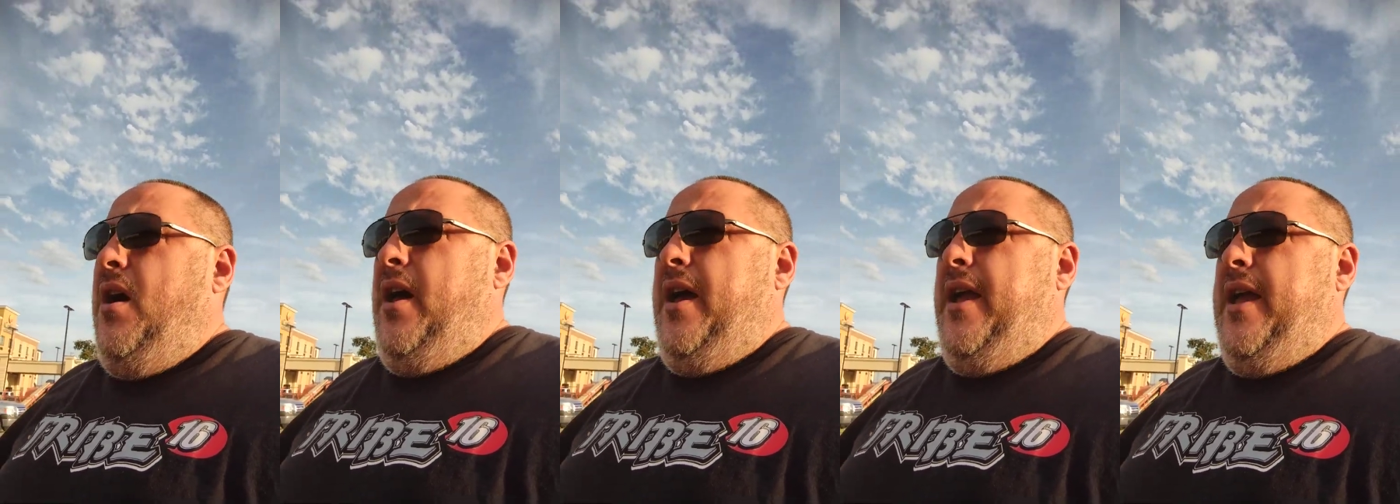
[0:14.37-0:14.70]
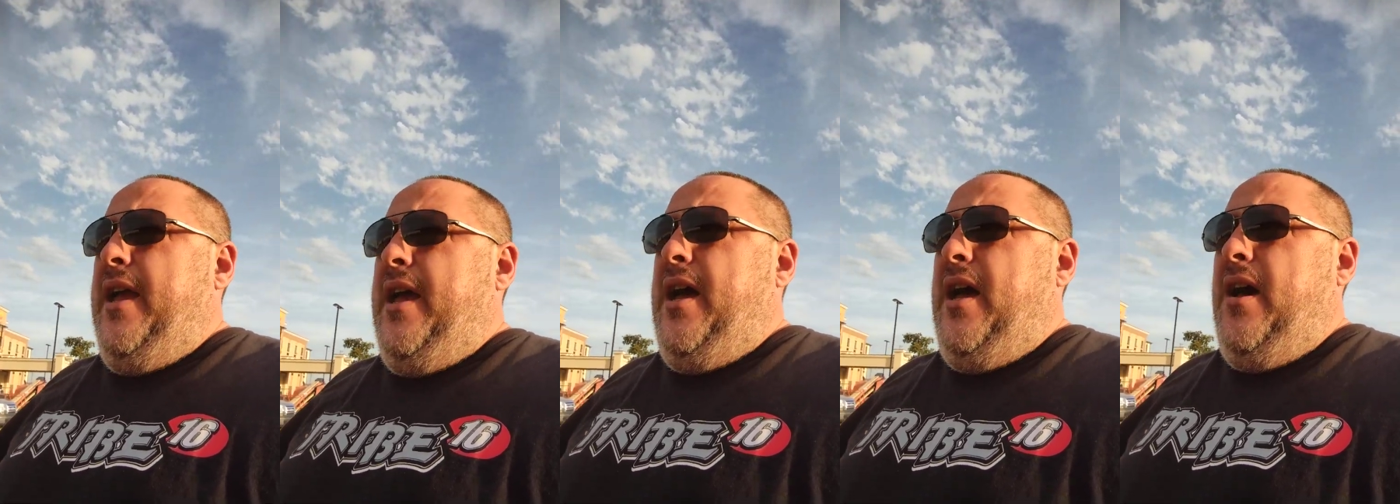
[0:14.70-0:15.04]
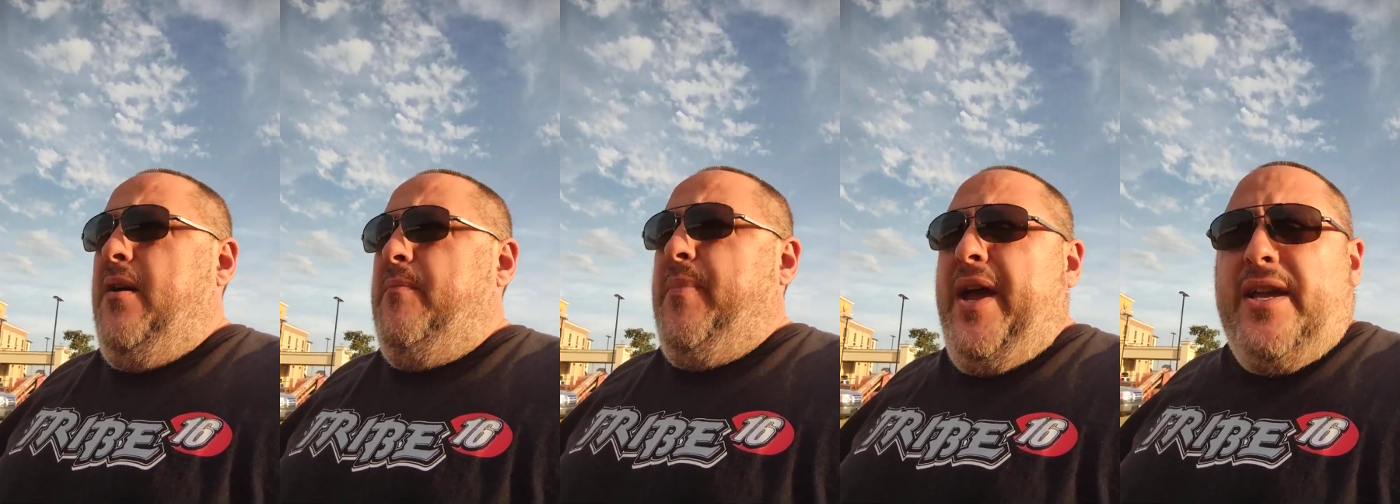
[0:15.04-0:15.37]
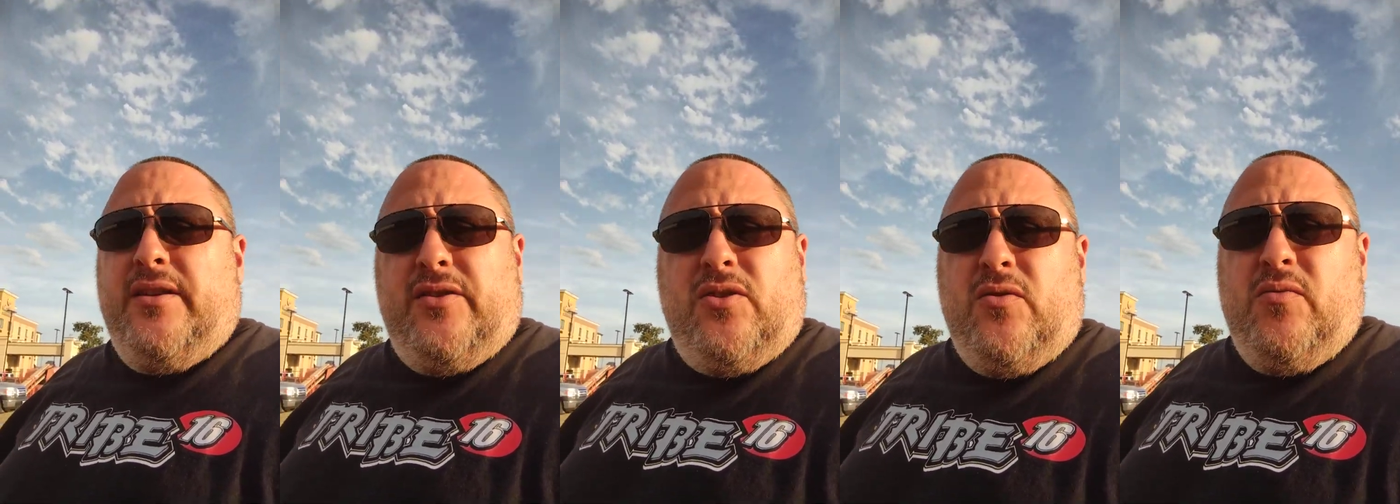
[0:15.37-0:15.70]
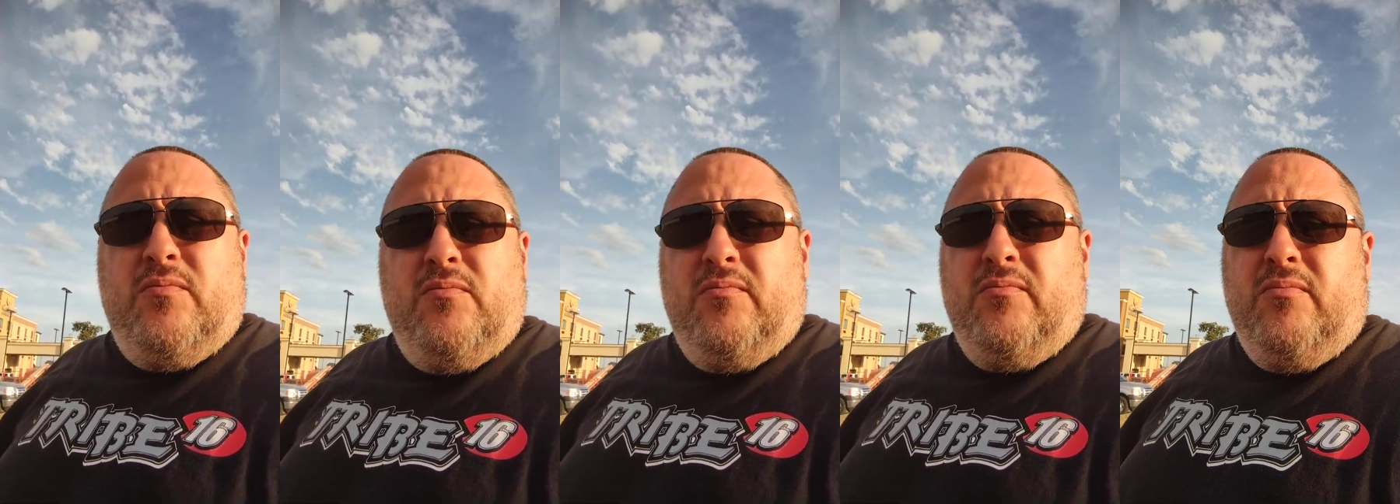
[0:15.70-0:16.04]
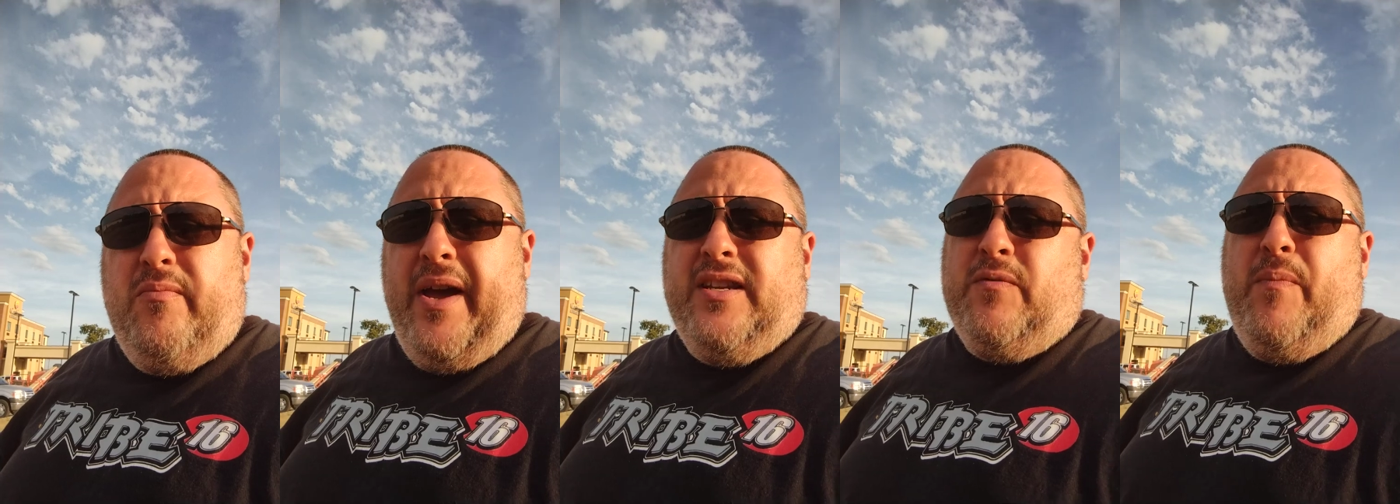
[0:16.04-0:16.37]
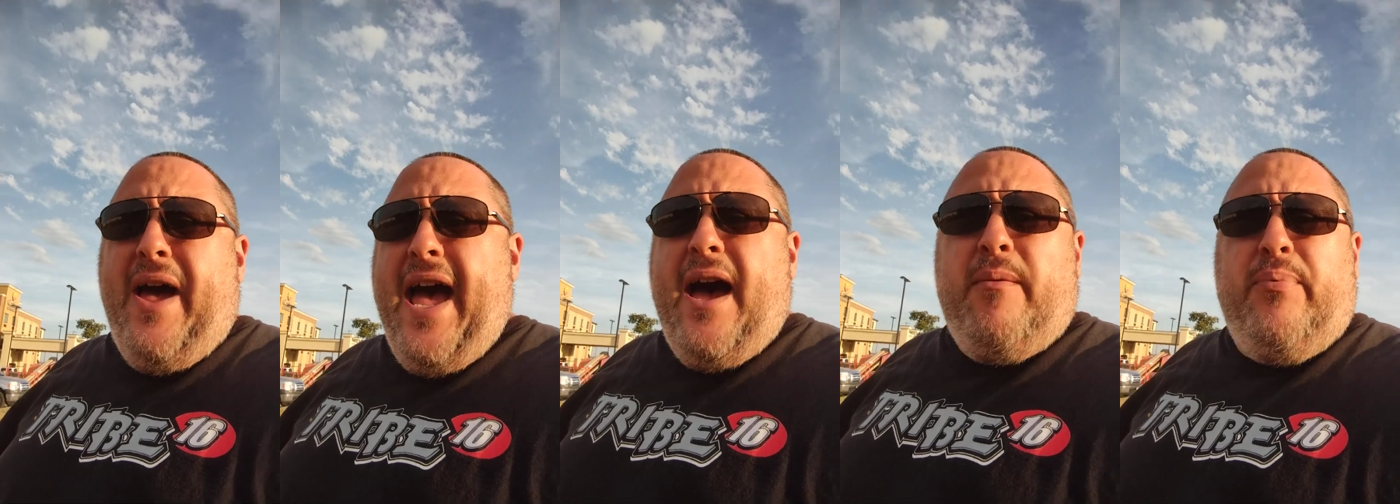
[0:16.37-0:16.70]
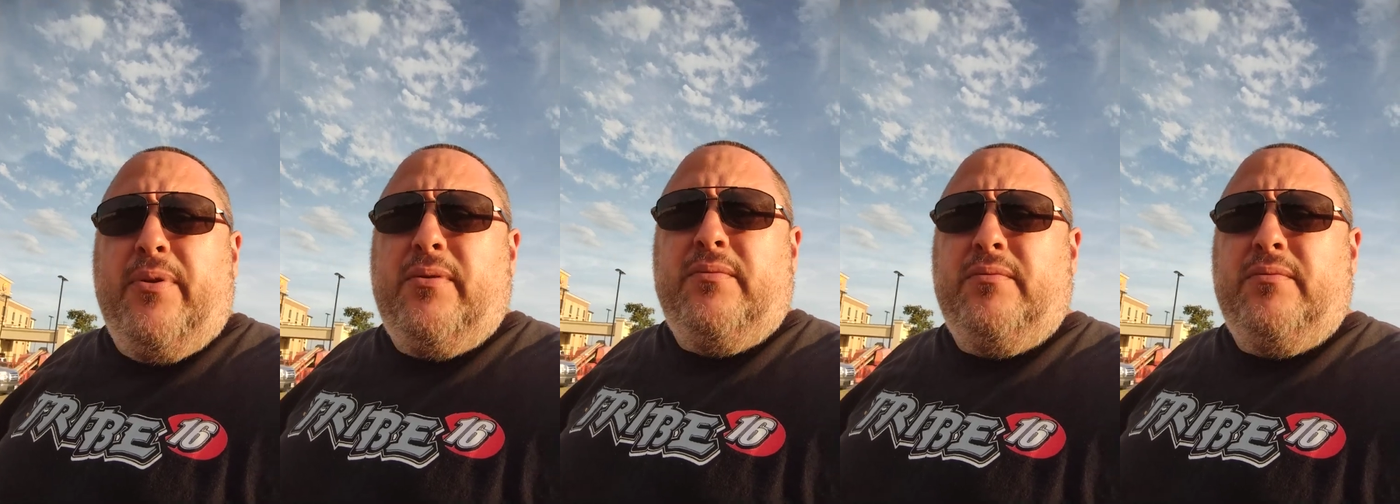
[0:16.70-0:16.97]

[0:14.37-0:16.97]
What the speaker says: a base map,